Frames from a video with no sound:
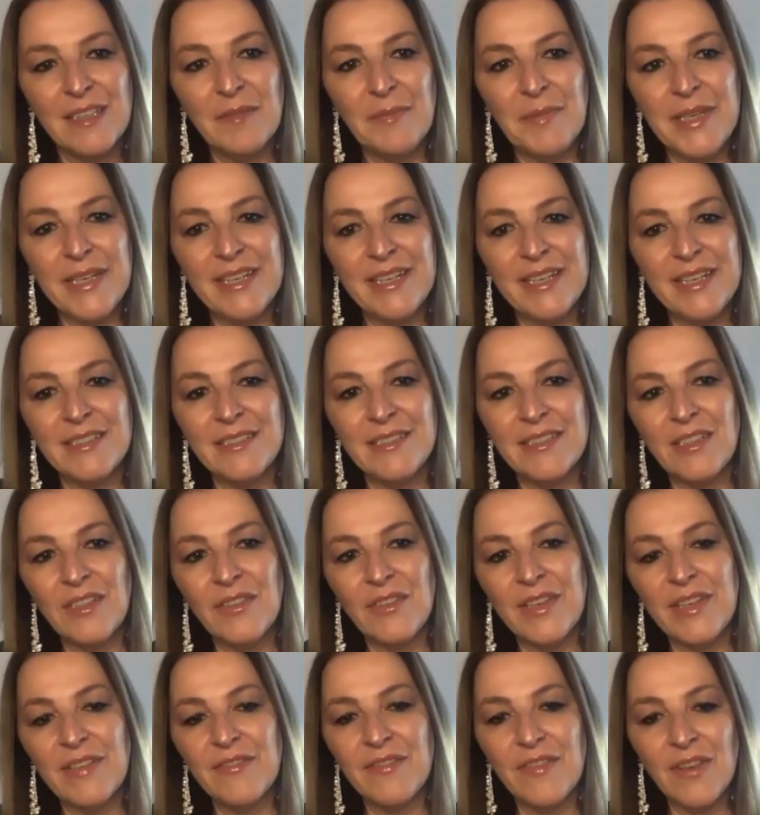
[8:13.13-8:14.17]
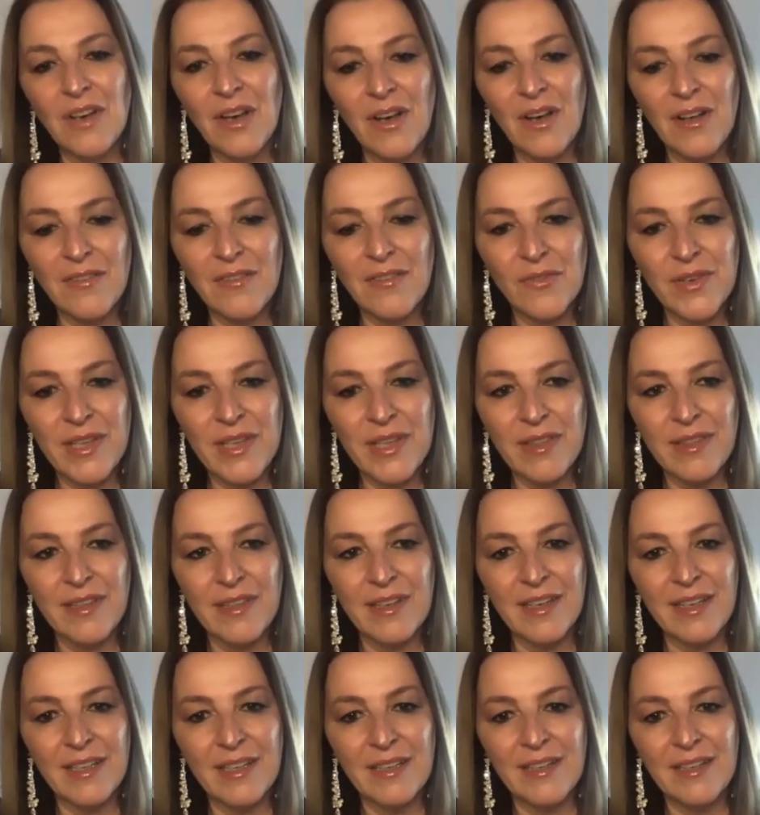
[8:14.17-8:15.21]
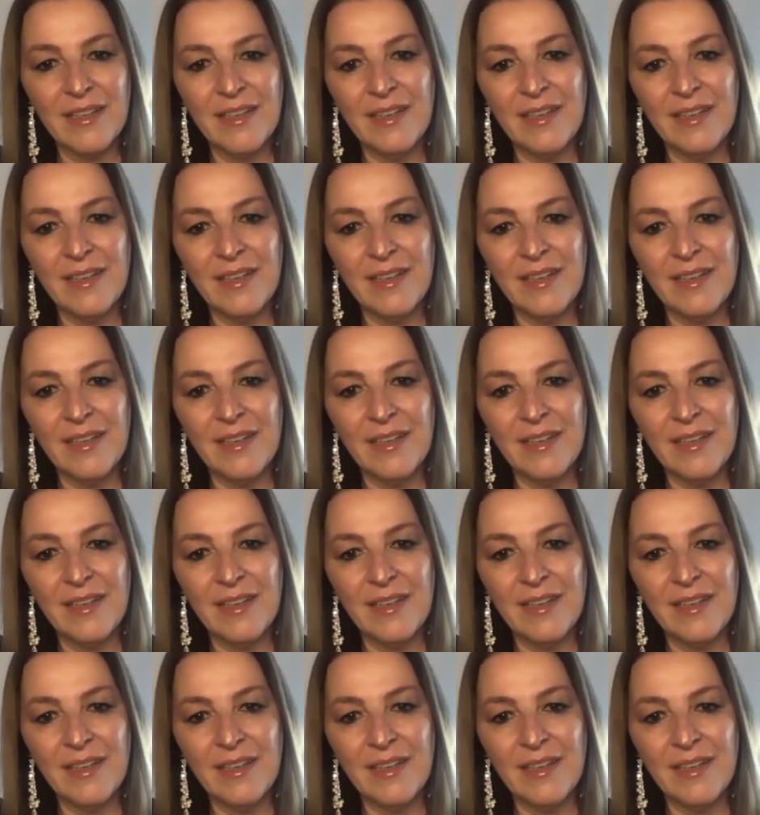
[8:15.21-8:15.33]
Because you evolve with it.